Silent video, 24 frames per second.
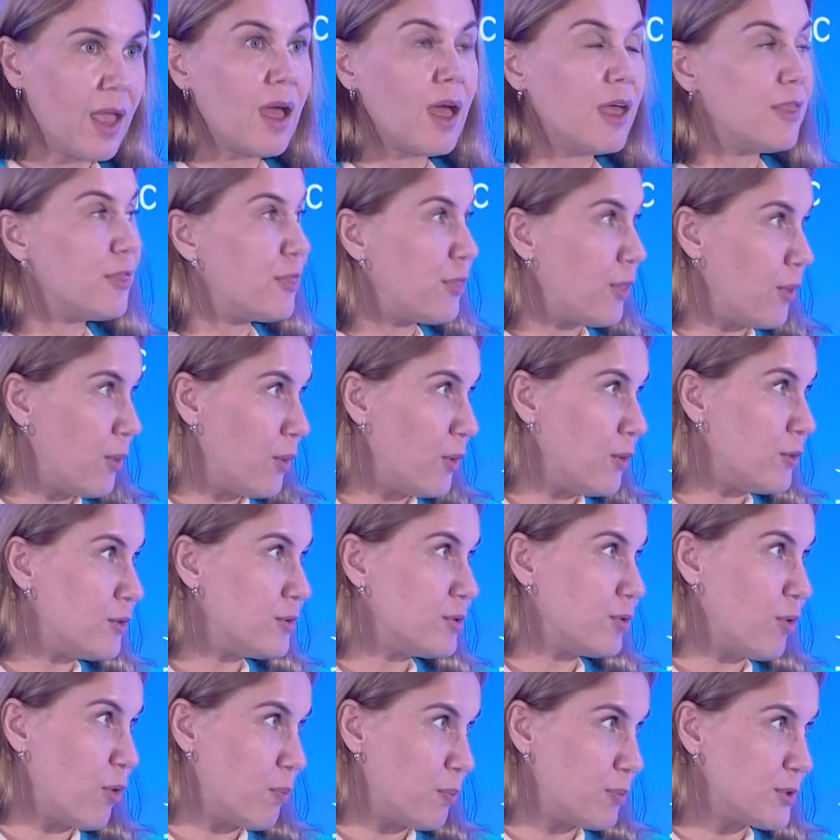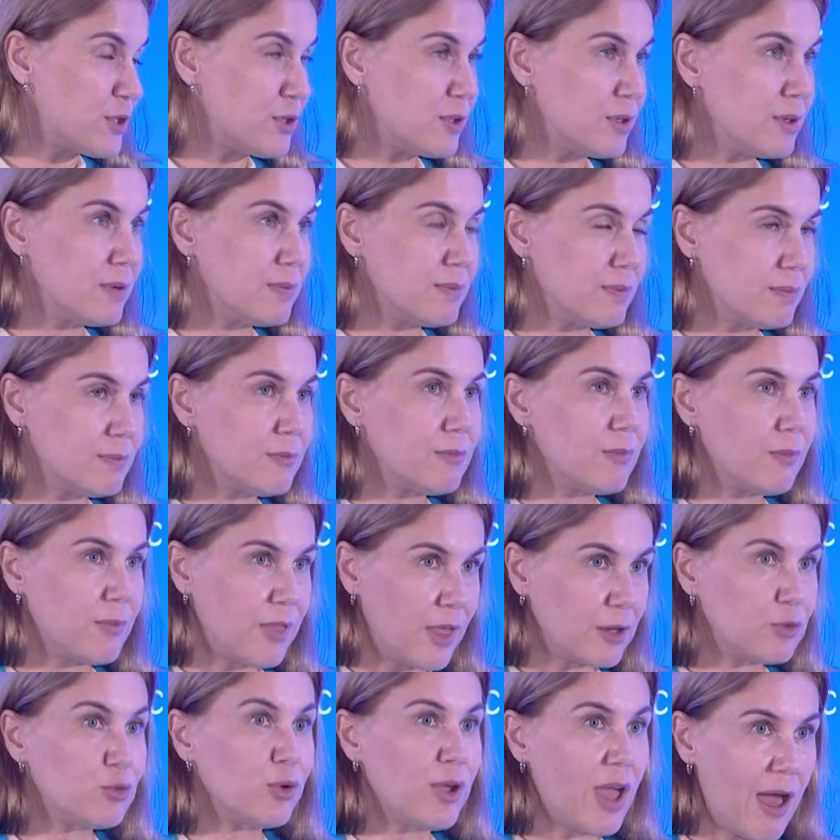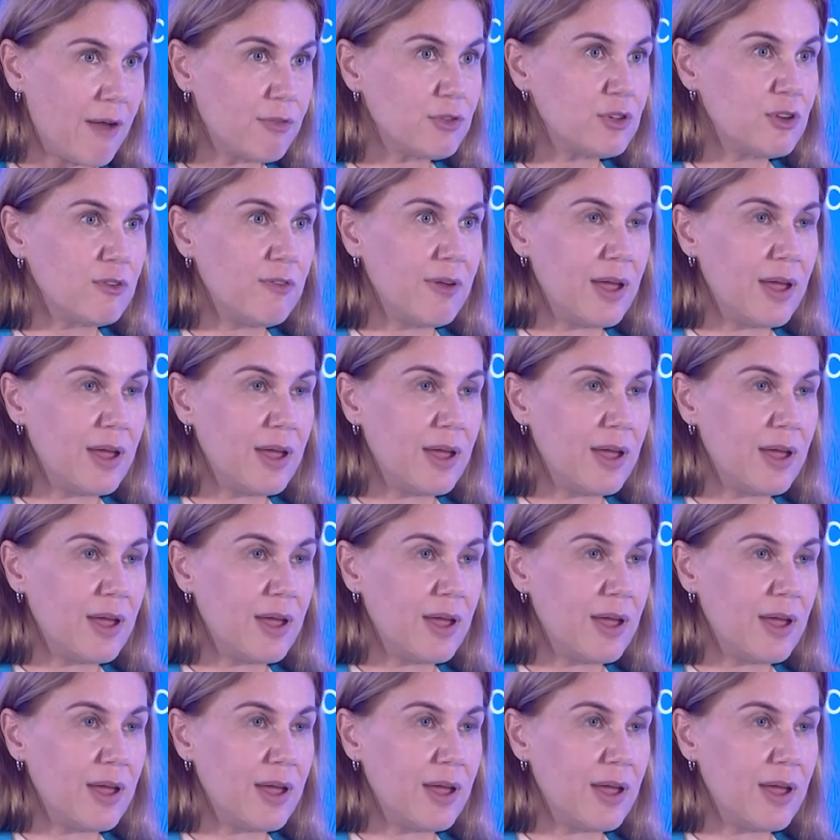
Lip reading: And third option that we have to